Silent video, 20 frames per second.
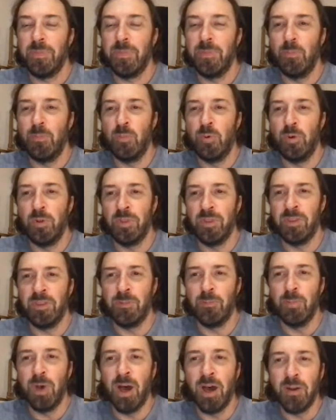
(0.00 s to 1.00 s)
more
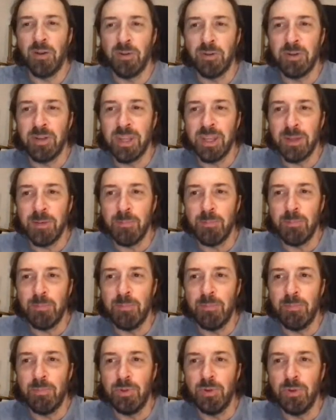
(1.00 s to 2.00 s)
than modern day
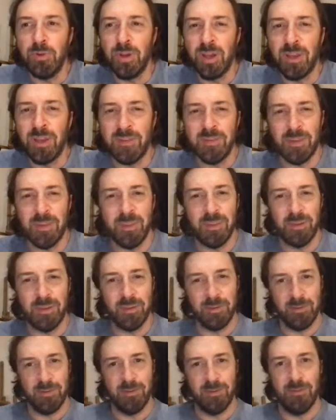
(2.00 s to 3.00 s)
bluegrass, I think
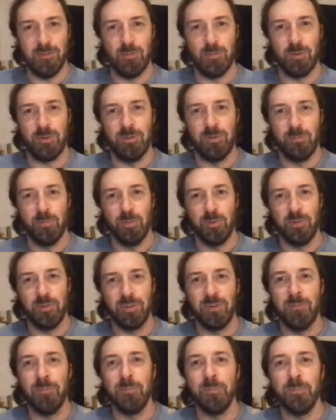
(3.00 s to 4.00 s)
is what we're
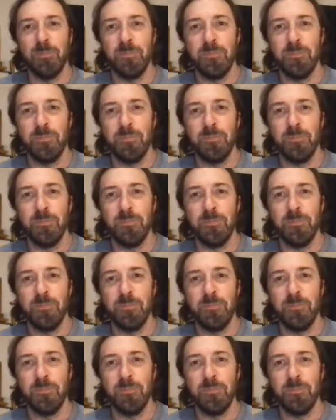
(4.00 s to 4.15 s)
saying.